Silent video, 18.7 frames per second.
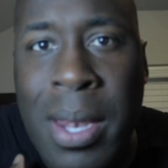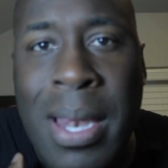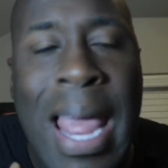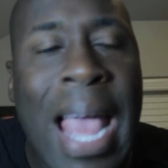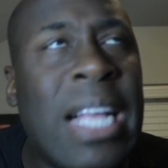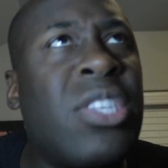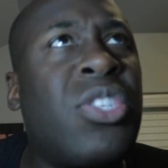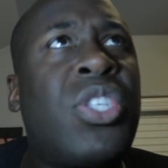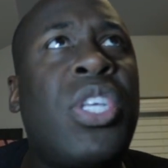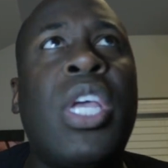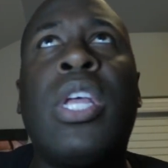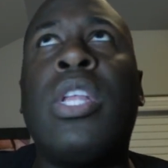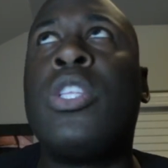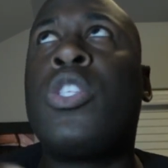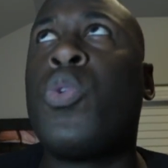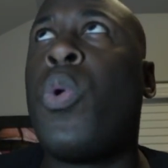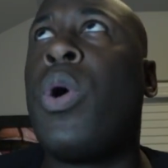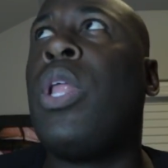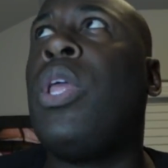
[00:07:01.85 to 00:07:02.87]
the next
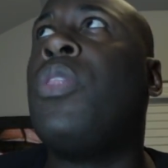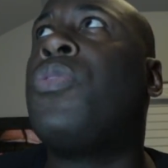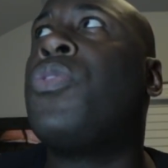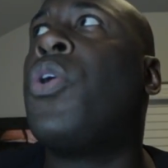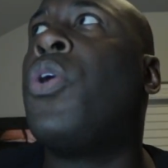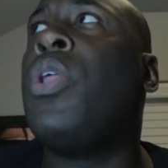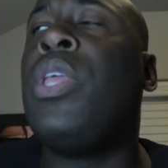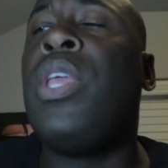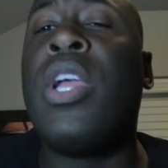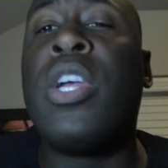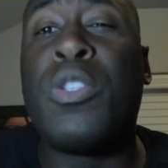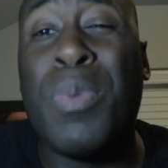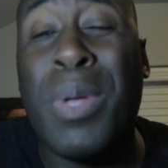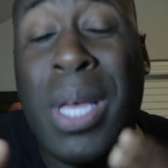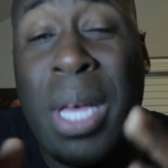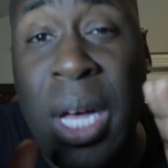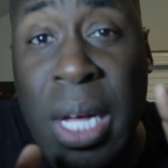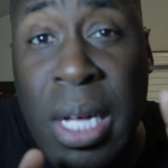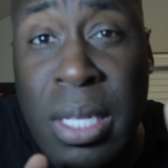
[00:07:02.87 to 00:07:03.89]
10, 20, 30 years,
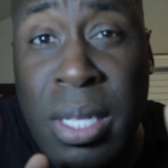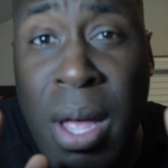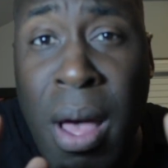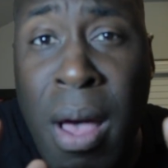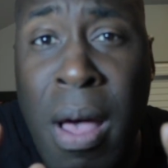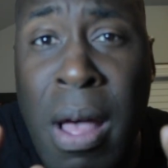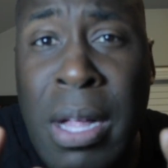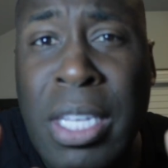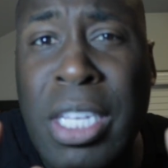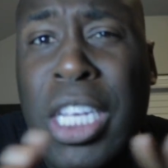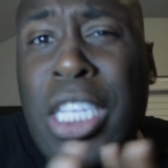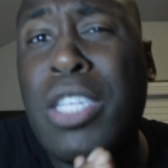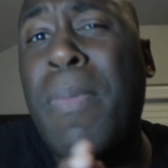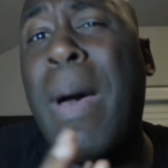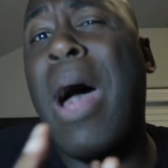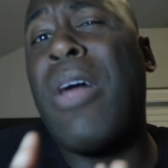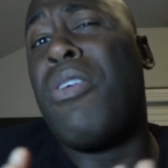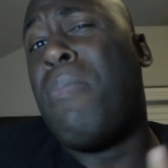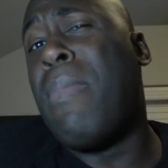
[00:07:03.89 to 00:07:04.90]
because just
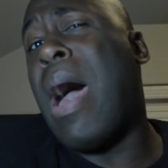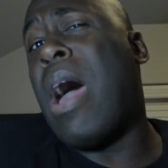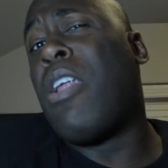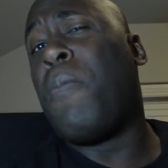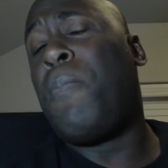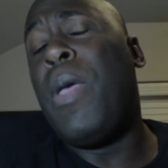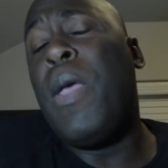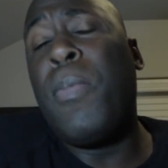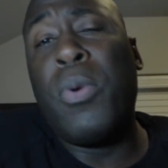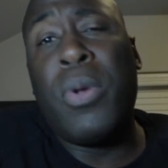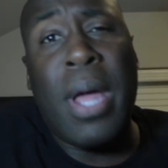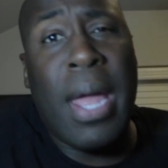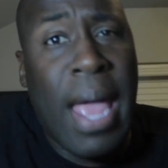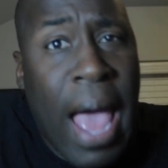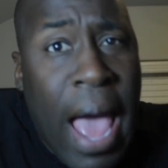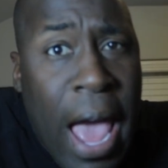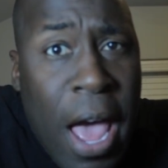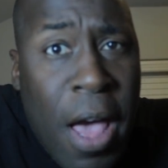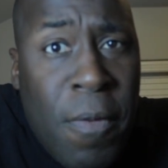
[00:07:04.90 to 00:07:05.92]
about the amount of people they
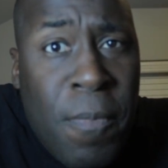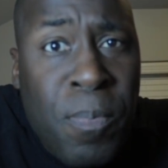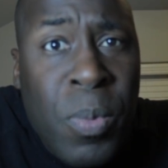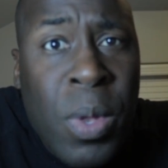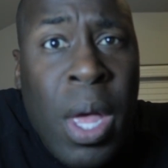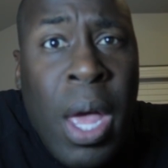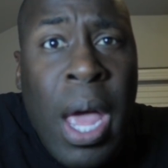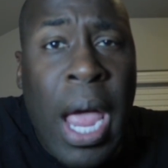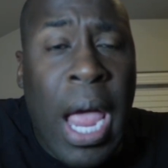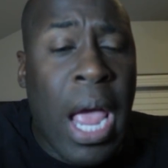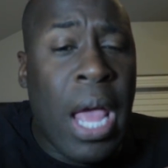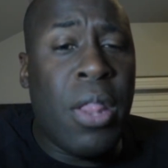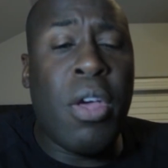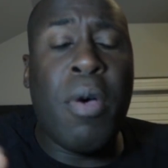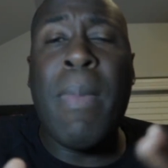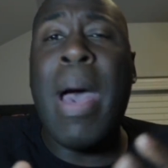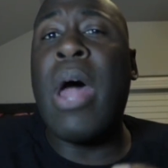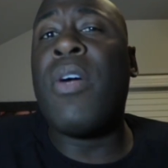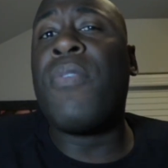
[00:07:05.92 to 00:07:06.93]
have and
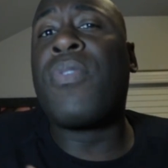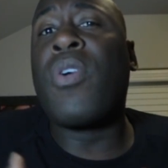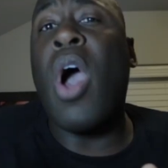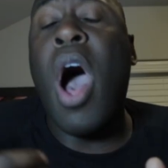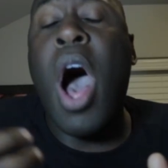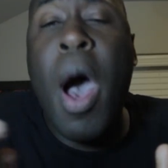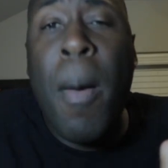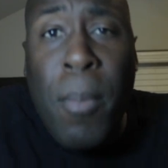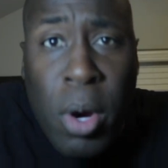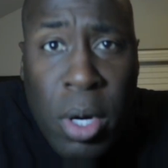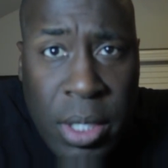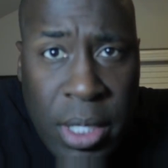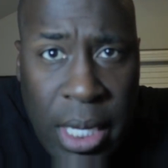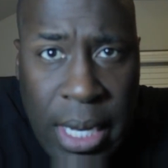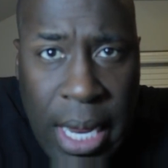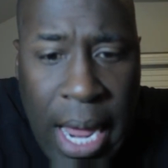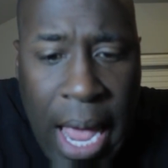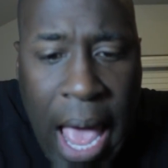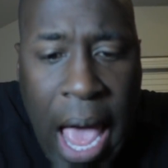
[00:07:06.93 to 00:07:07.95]
the amount of commerce
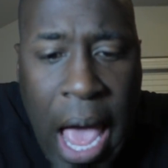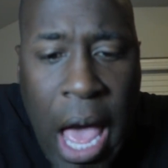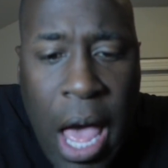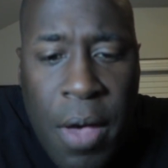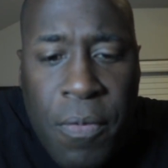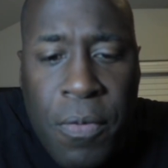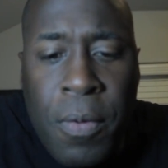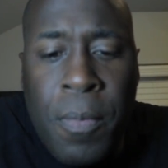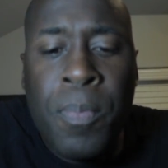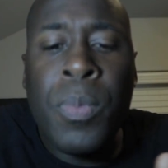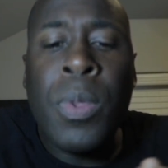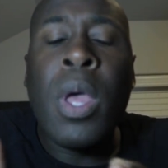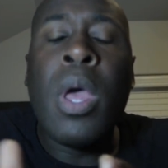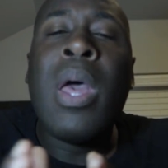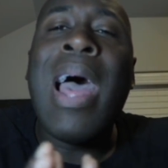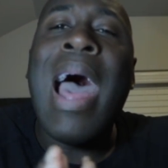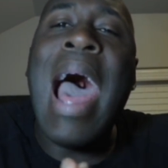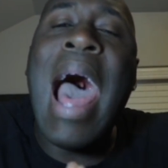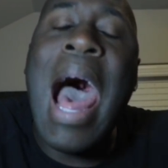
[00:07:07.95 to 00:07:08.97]
that they have,
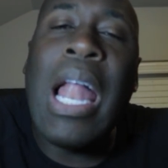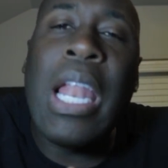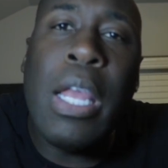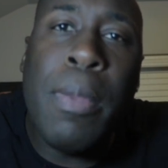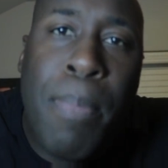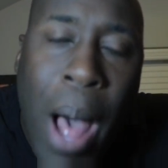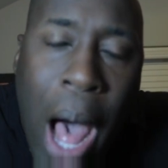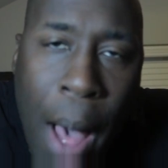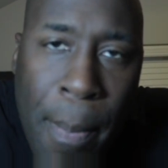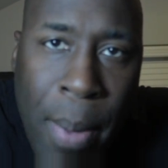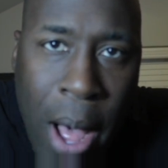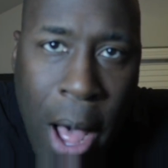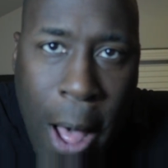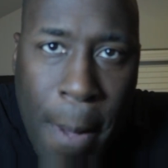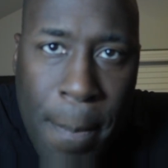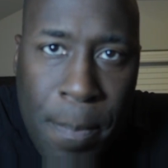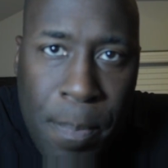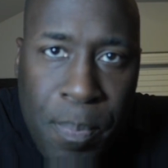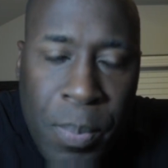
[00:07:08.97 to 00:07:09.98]

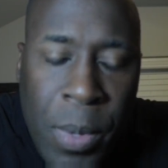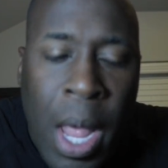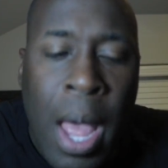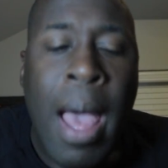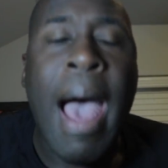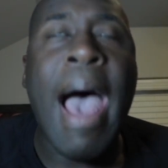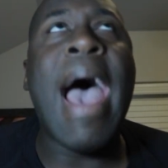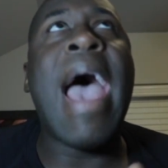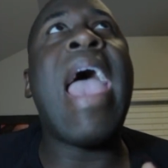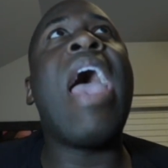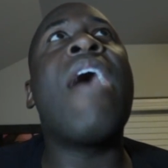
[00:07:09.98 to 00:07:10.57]
Alibaba. I